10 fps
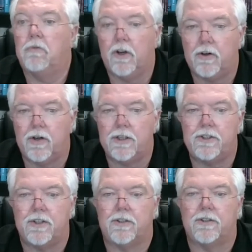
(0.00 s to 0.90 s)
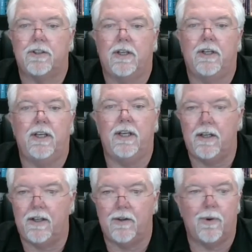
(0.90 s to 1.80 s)
the Christians, in
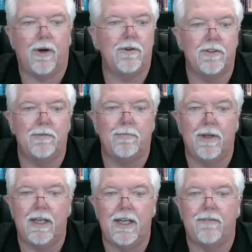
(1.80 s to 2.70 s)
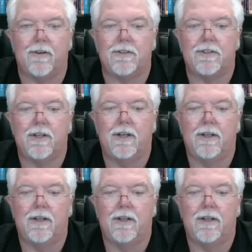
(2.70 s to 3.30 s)
other words, the believers.